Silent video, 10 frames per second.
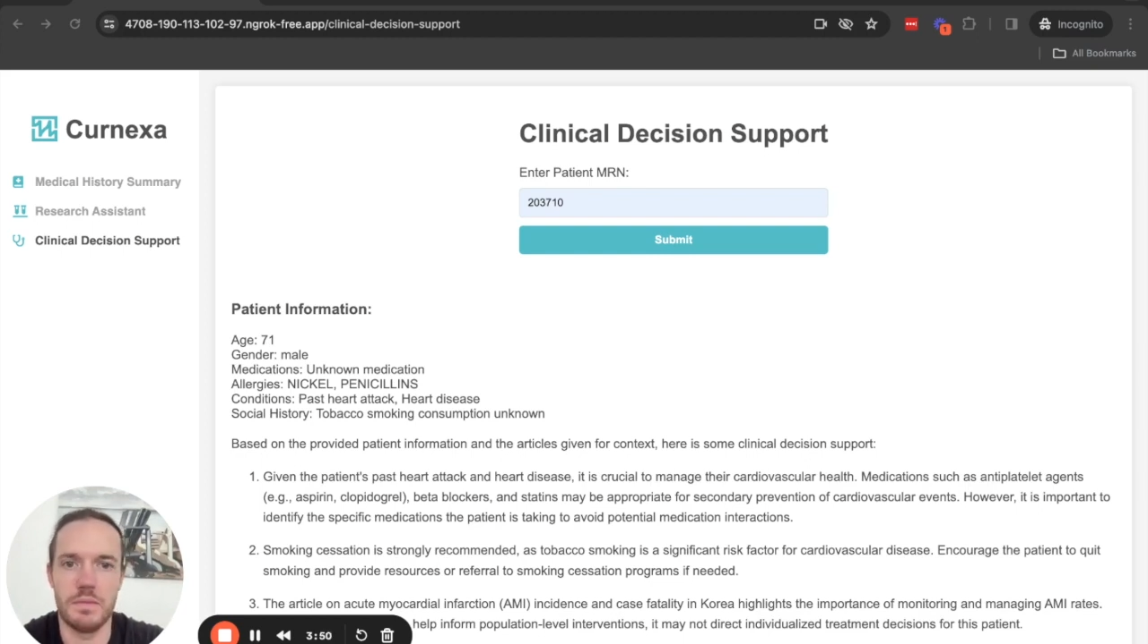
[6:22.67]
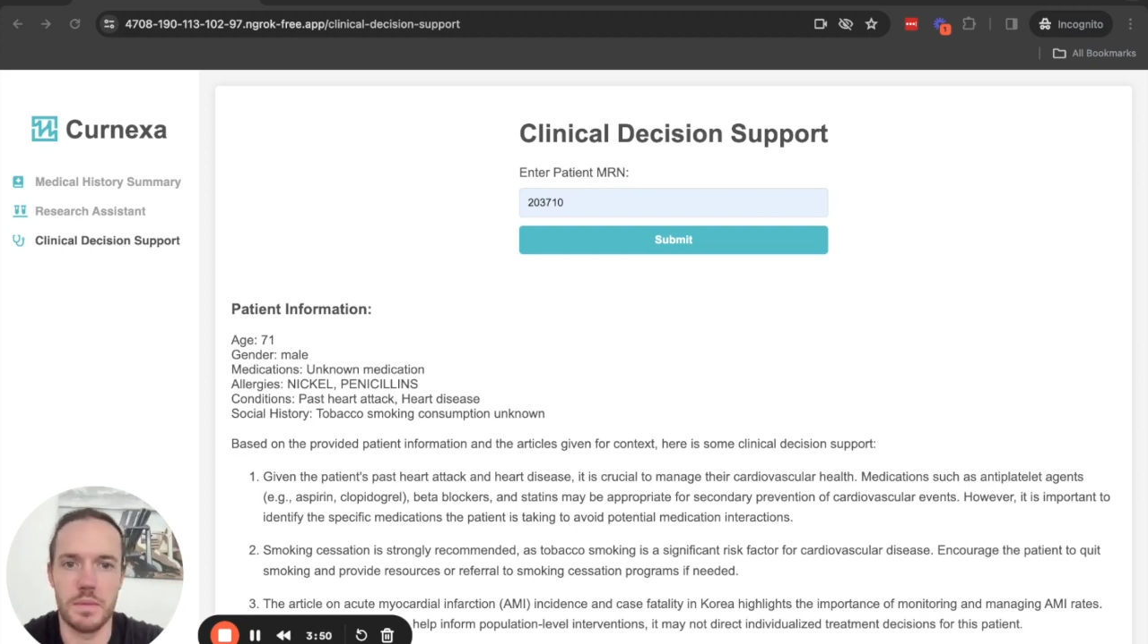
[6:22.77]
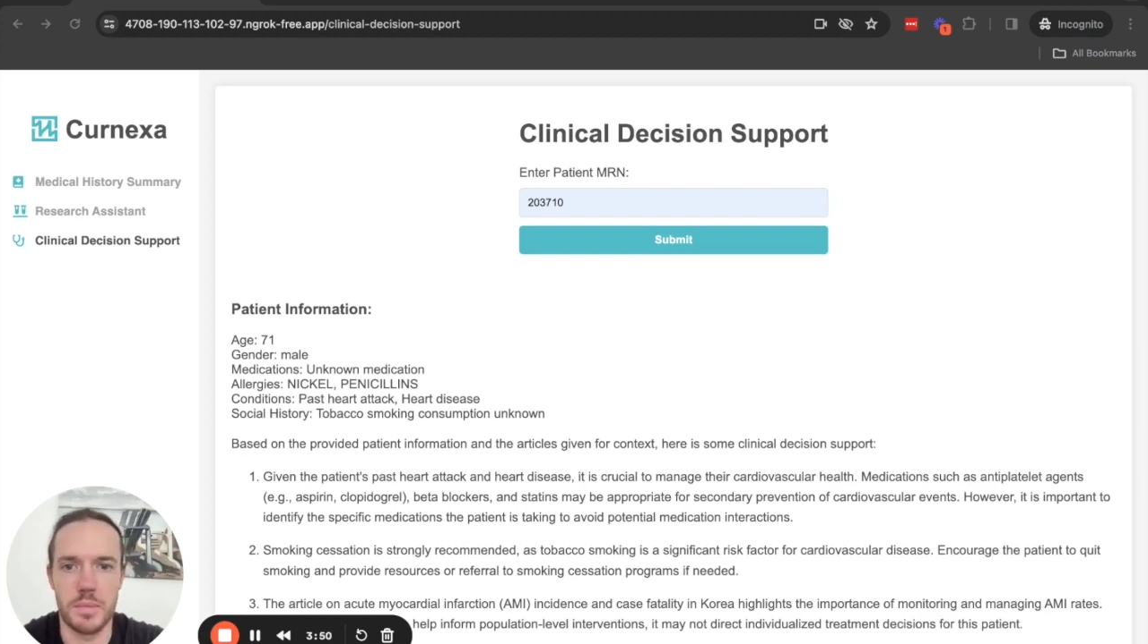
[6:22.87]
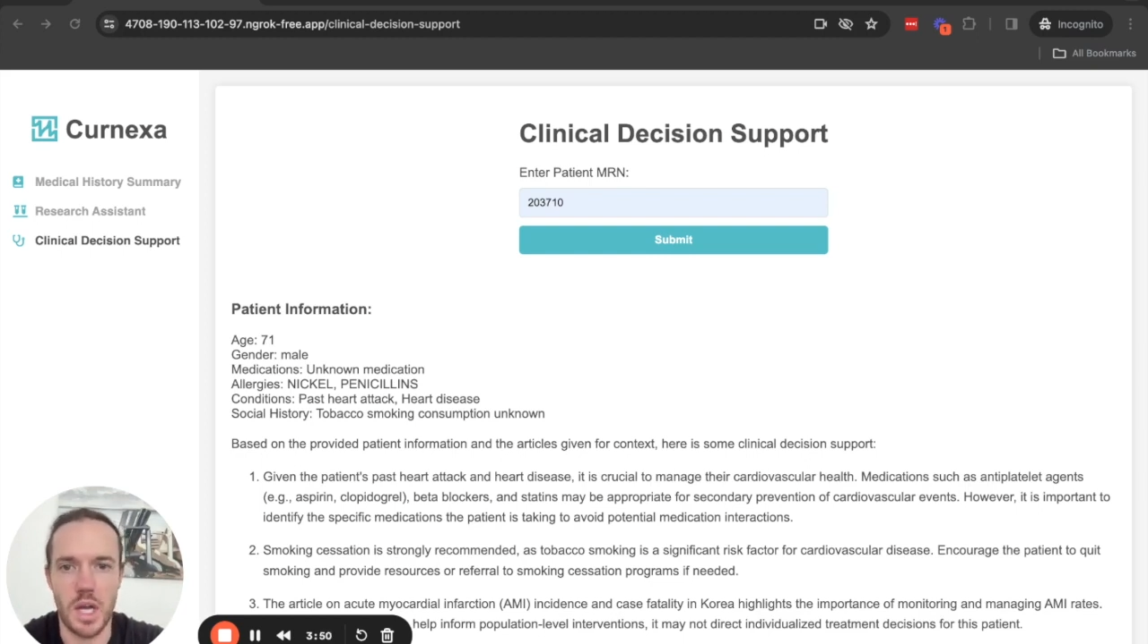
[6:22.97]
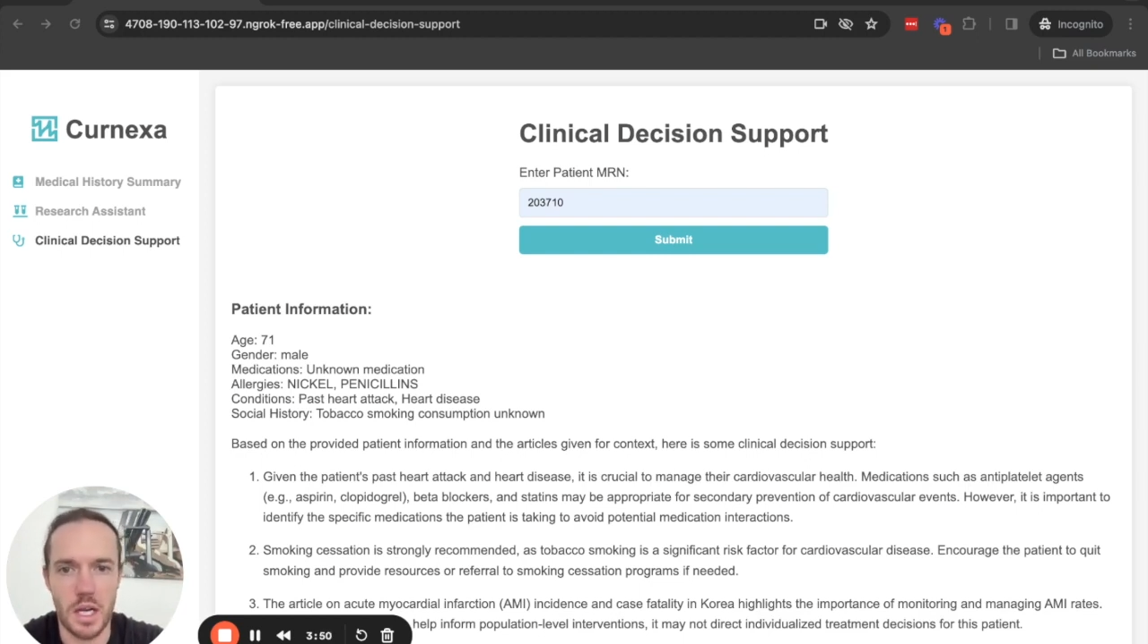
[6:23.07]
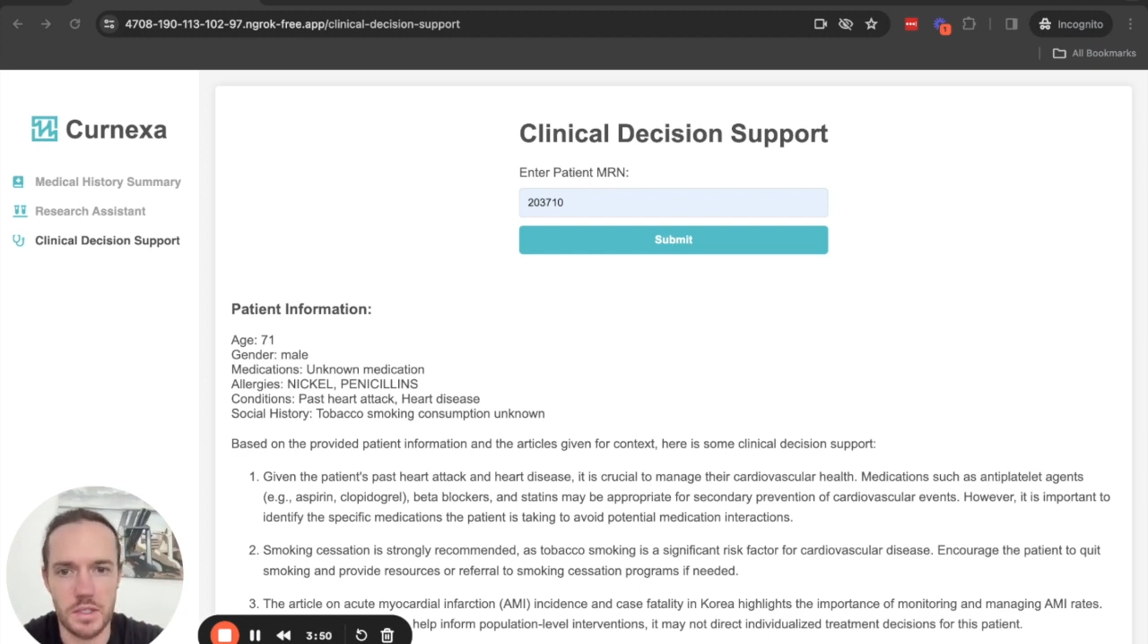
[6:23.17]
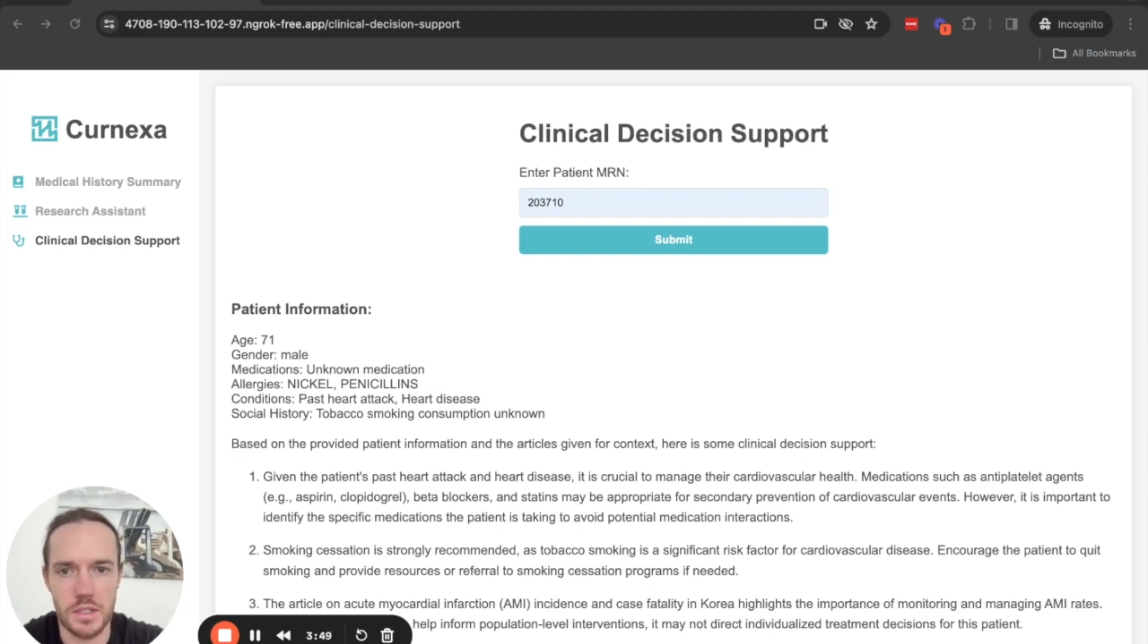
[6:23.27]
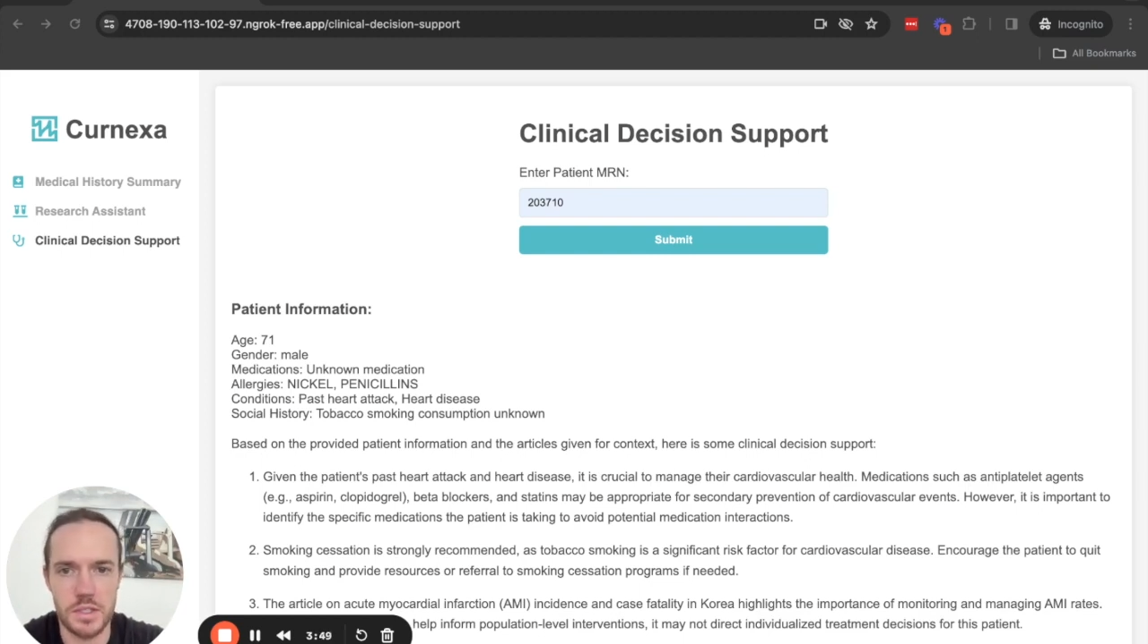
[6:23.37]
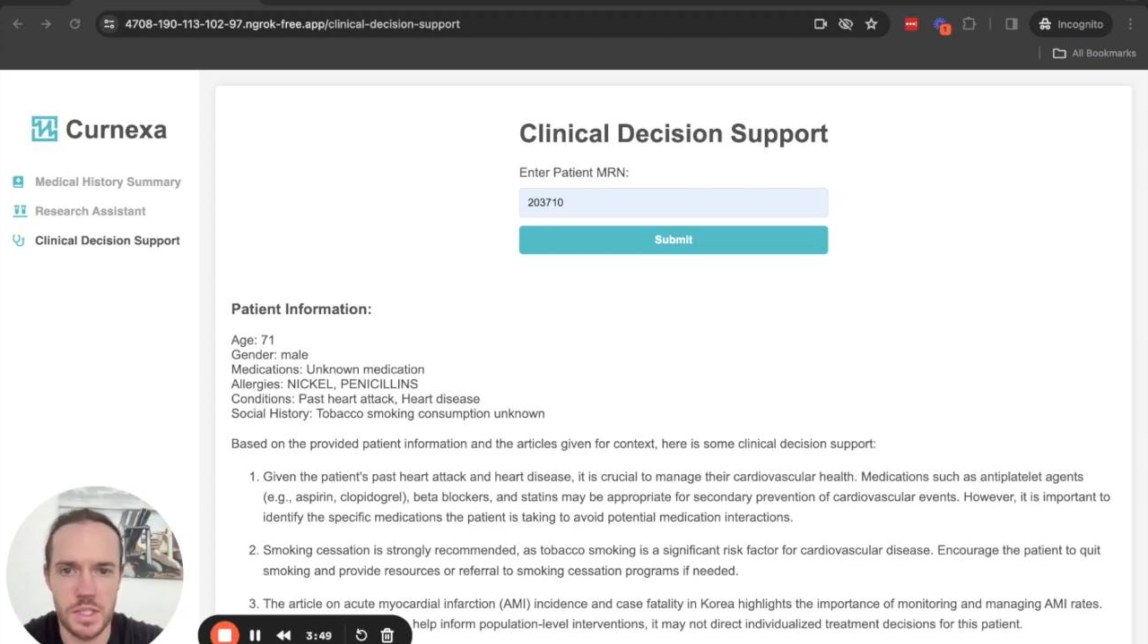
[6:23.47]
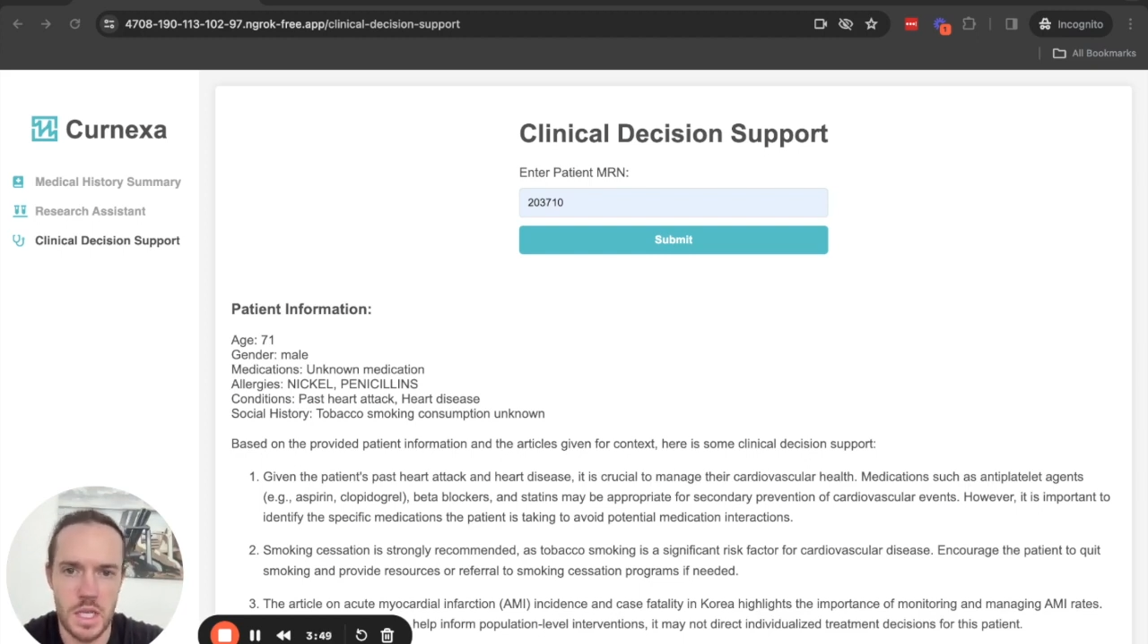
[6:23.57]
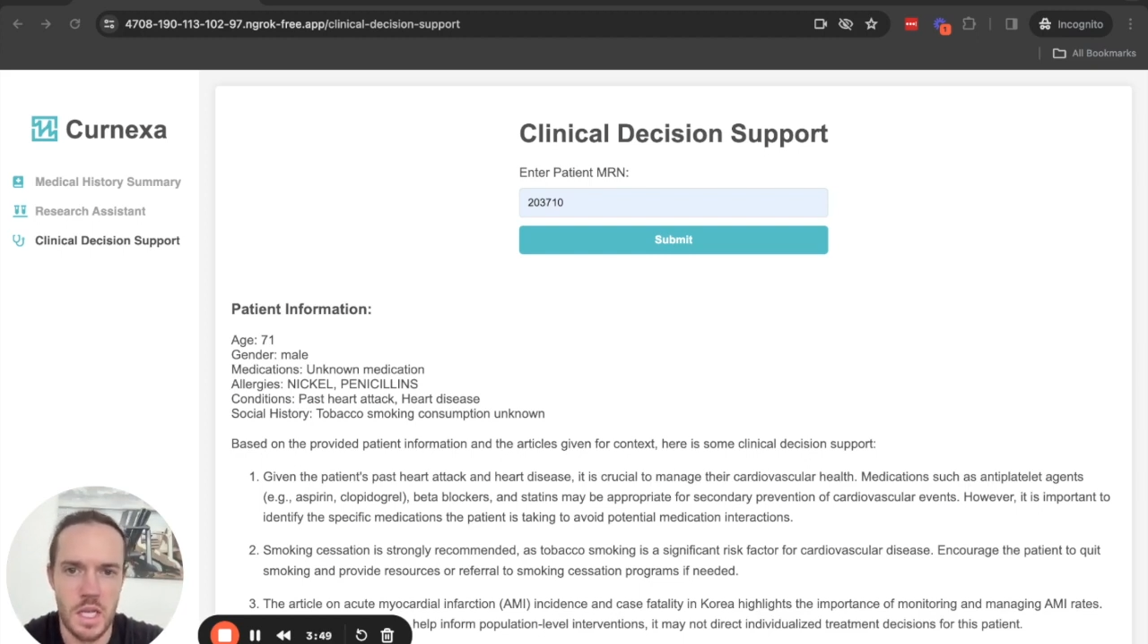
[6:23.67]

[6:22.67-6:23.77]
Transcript: from doctors